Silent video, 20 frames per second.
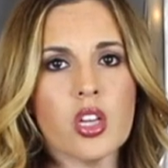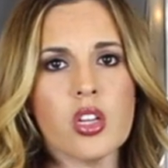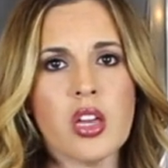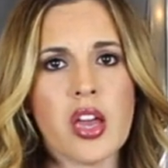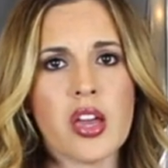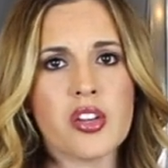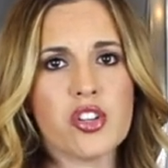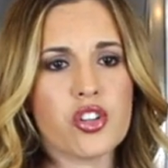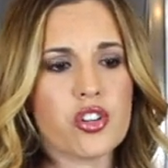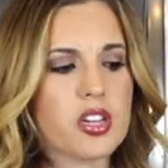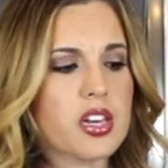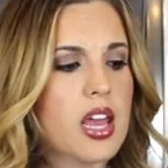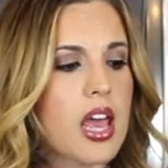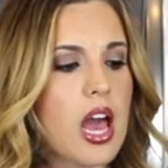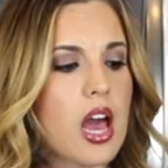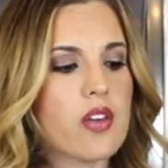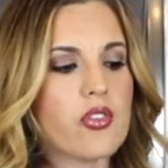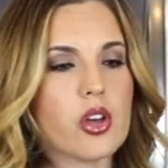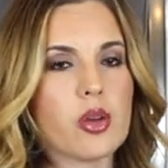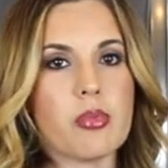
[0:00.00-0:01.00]
And you're going to
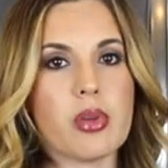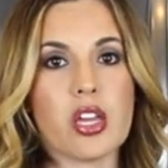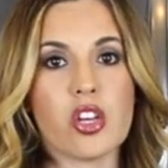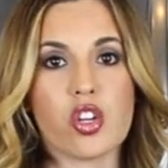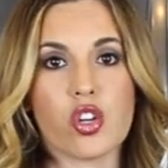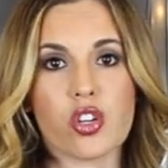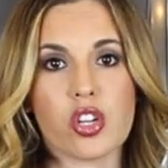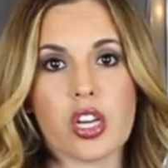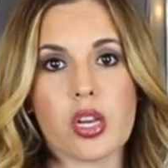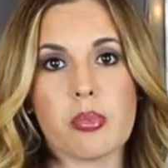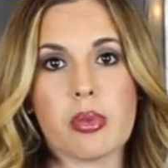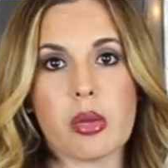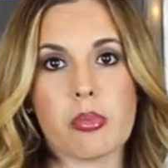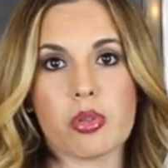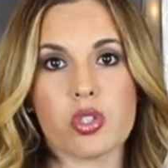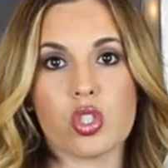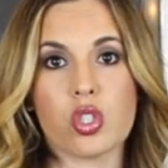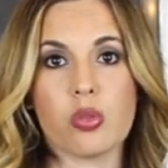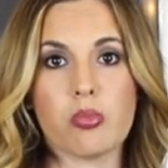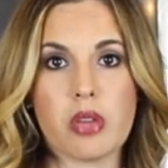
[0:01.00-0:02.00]
have them, and you're going to be
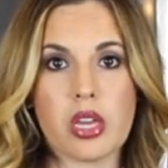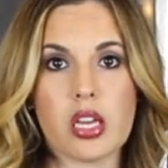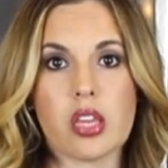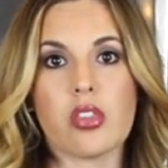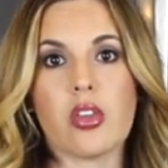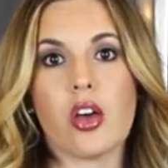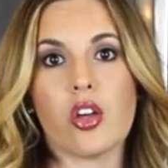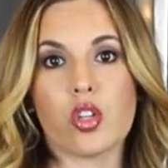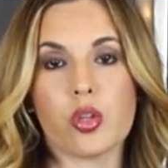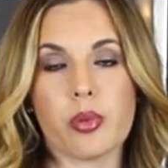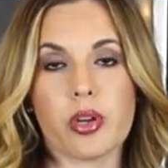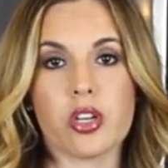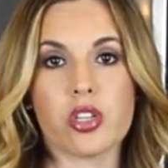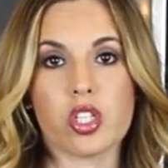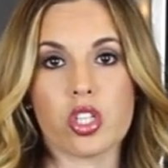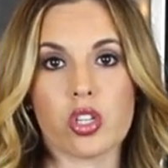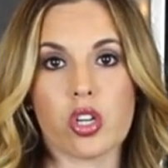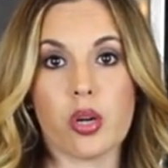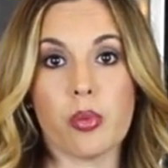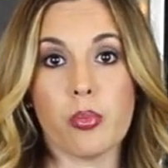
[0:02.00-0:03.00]
able to make the elderberry
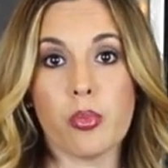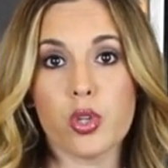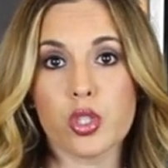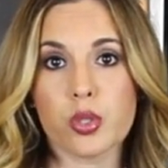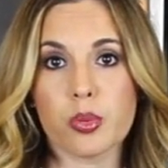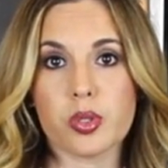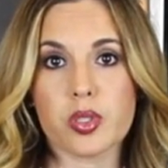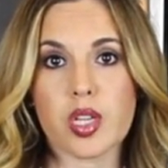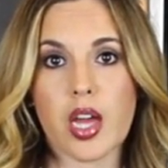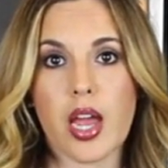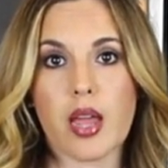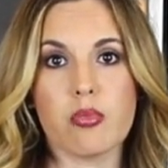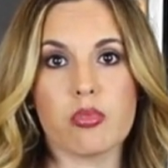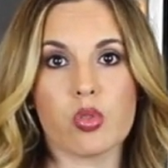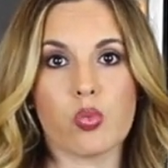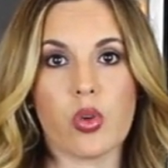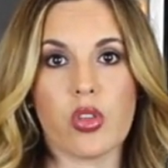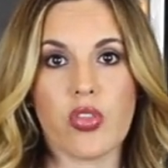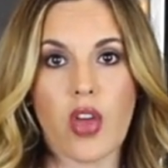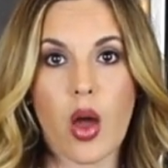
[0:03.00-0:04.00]
syrup multiple
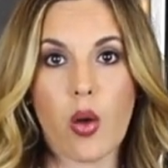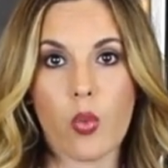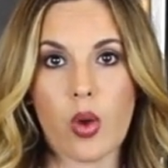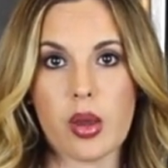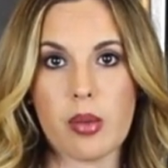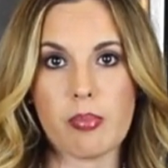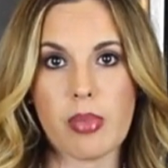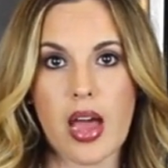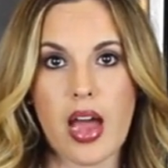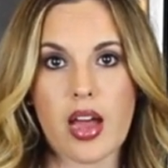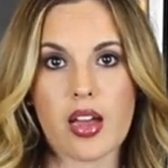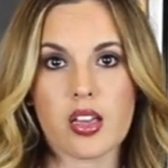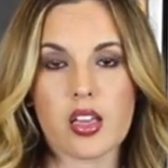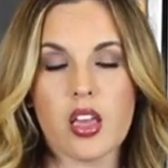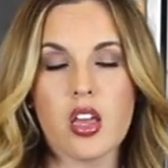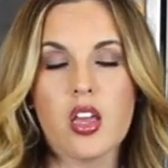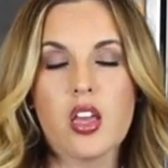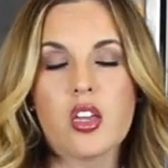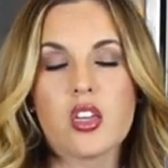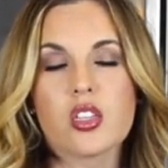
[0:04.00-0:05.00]
times with that one bag.
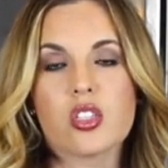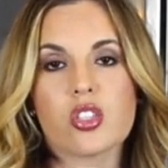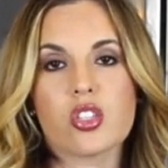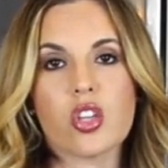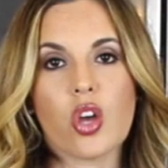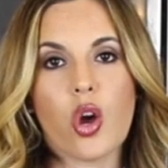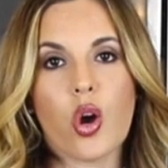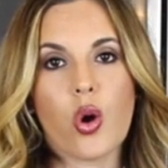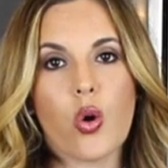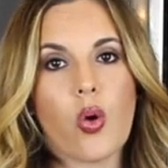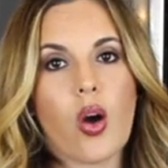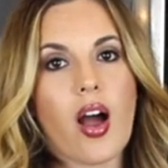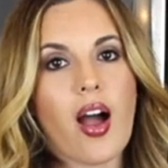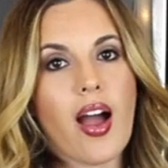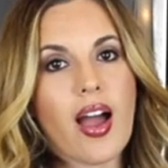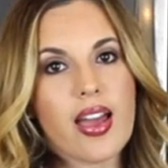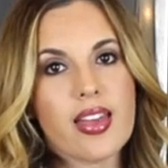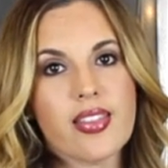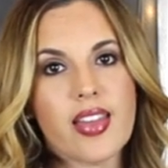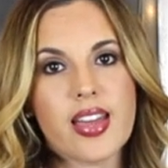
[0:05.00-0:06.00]
So
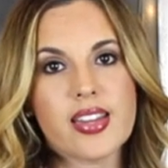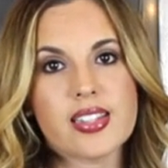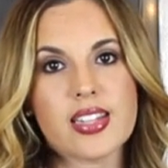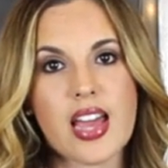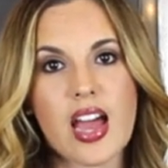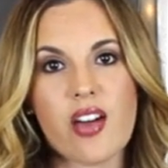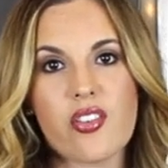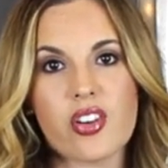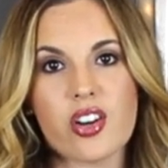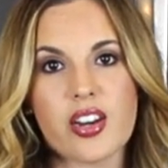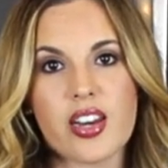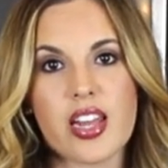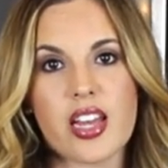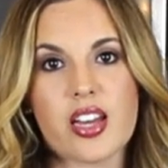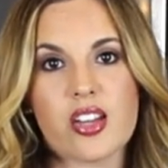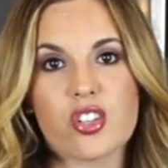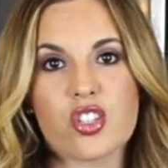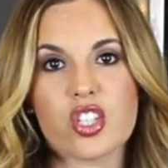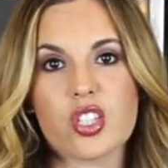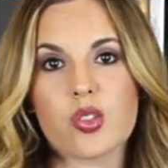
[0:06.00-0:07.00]
I like to have it on
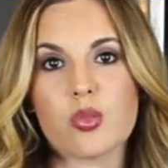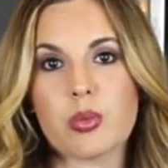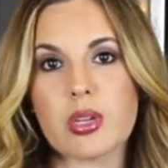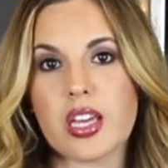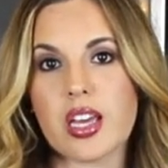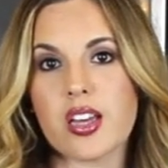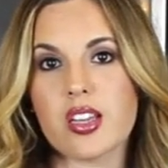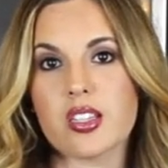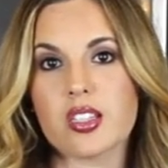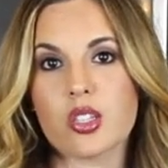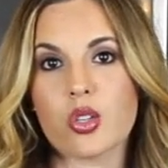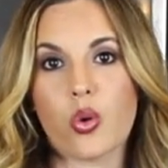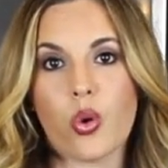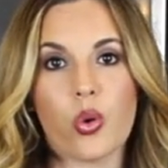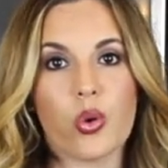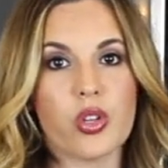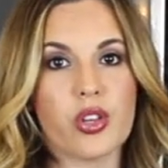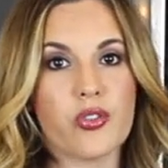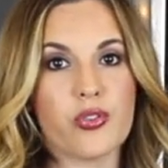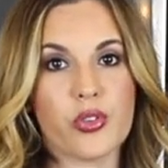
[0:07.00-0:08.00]
hand, just because
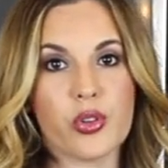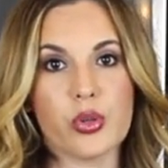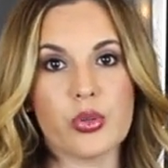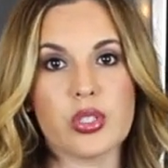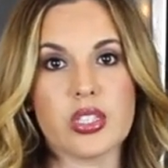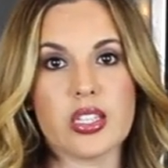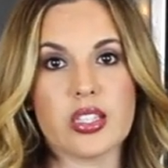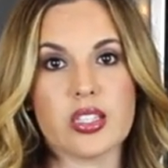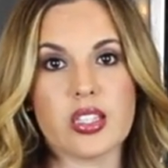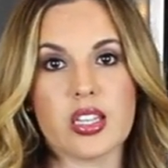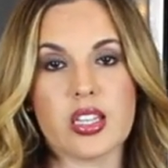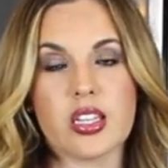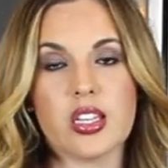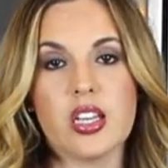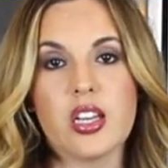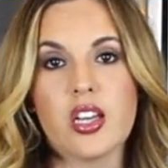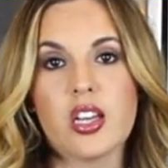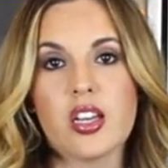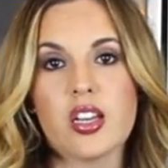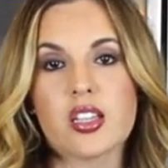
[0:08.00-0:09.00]
cold and flu
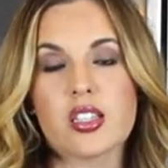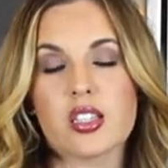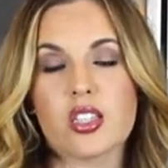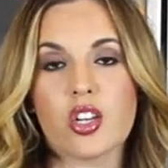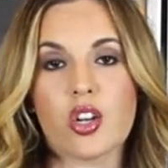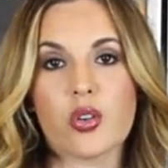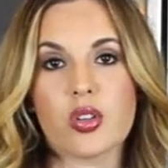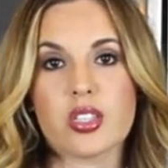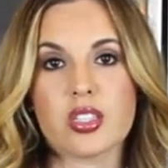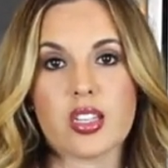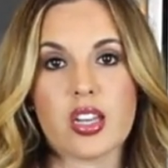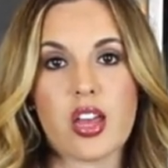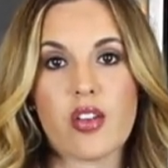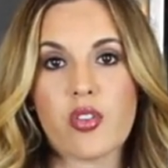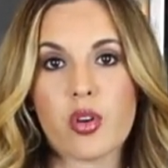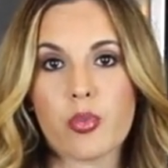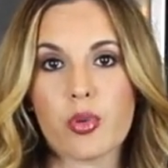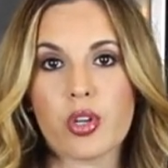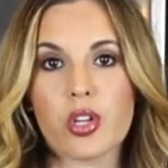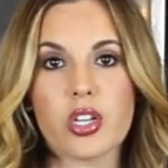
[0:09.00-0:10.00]
season, you know, it's
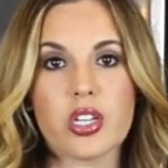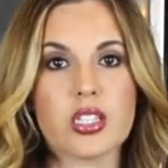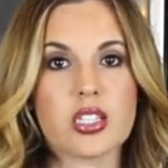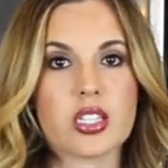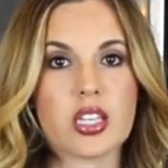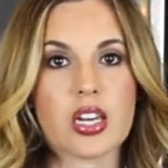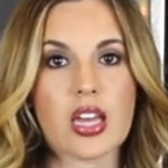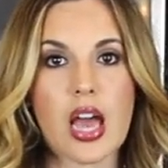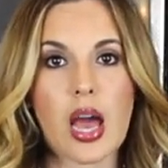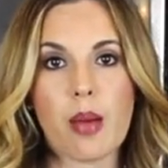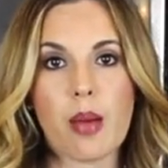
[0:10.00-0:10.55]
inevitable, it's going to